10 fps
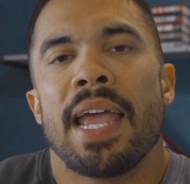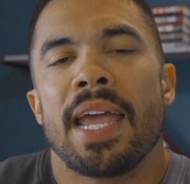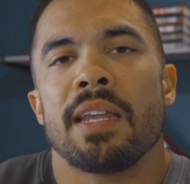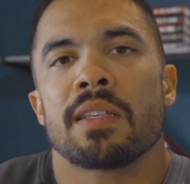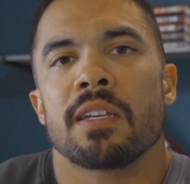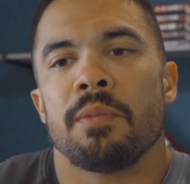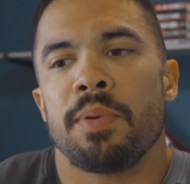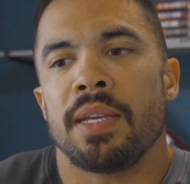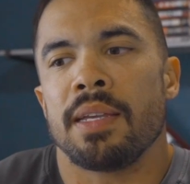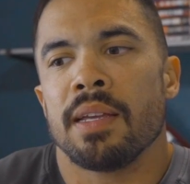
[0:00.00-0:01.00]
and it's going to
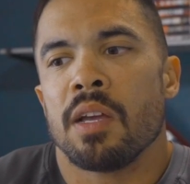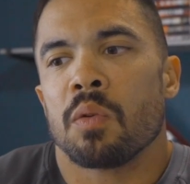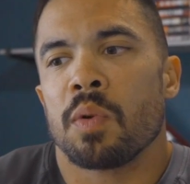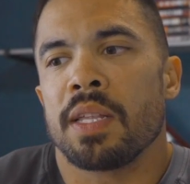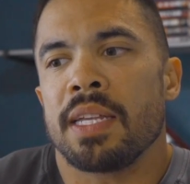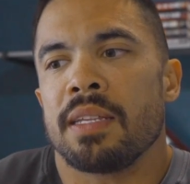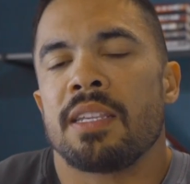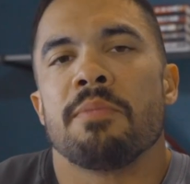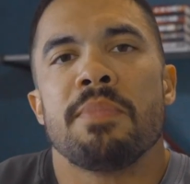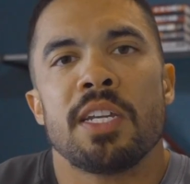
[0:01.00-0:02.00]
be really
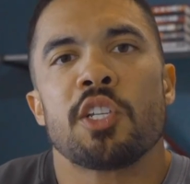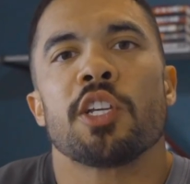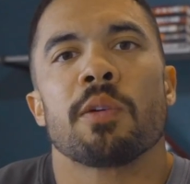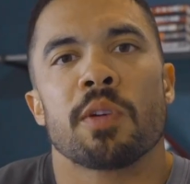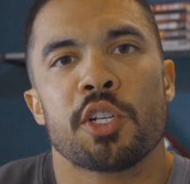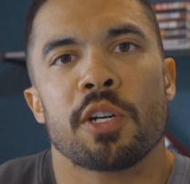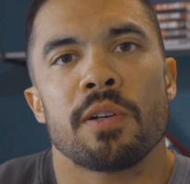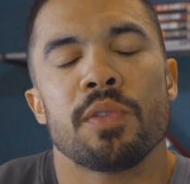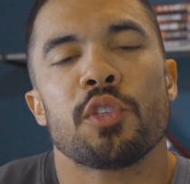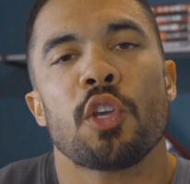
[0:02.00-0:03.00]
diminishing
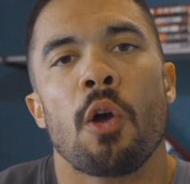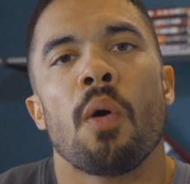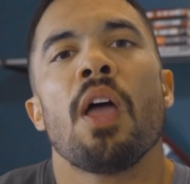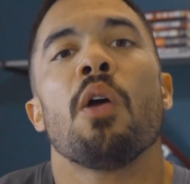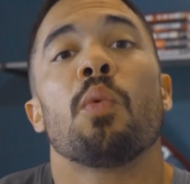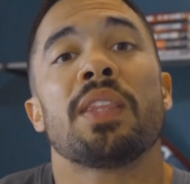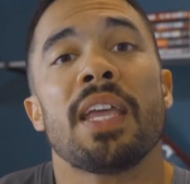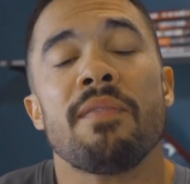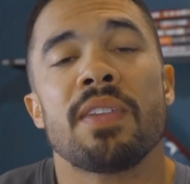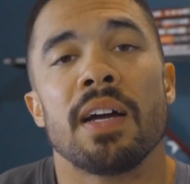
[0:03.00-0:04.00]
returns. So what
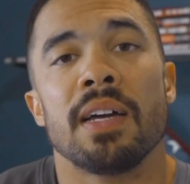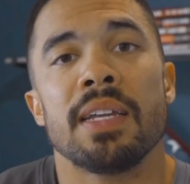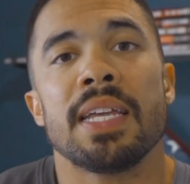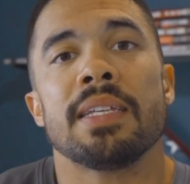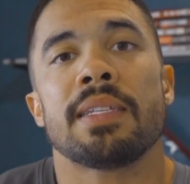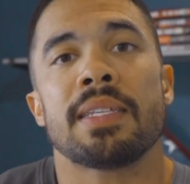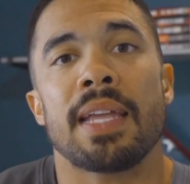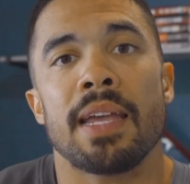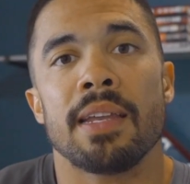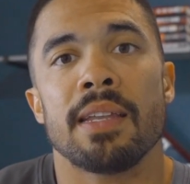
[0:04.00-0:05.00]
they've done is
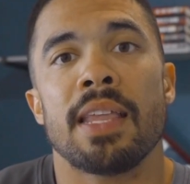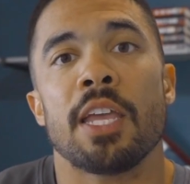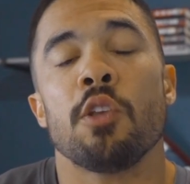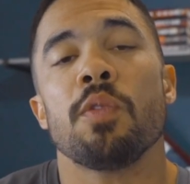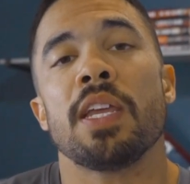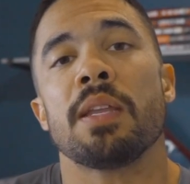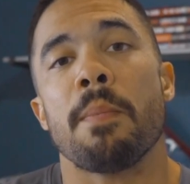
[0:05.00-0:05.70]
stated that you need